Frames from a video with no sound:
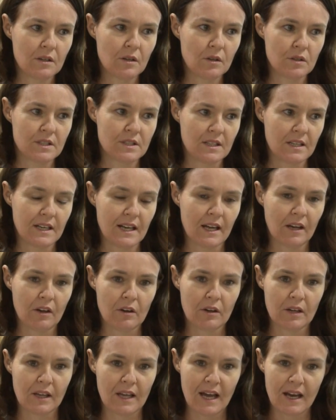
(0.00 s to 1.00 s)
who did an
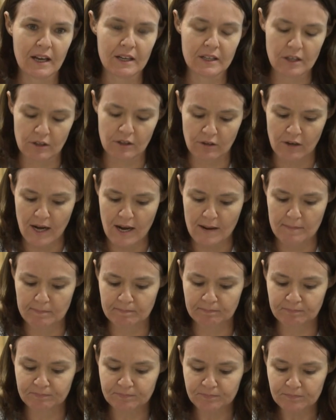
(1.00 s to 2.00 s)
echocardiogram
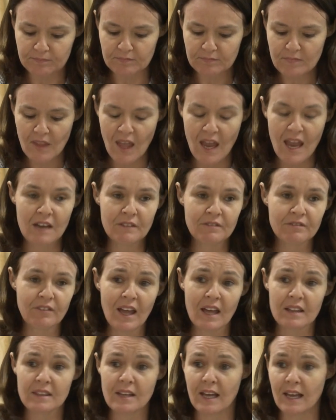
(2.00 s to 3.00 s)
and
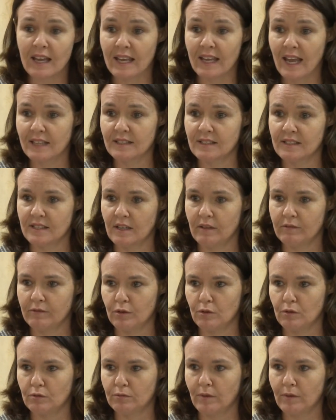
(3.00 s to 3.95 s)
found that he had several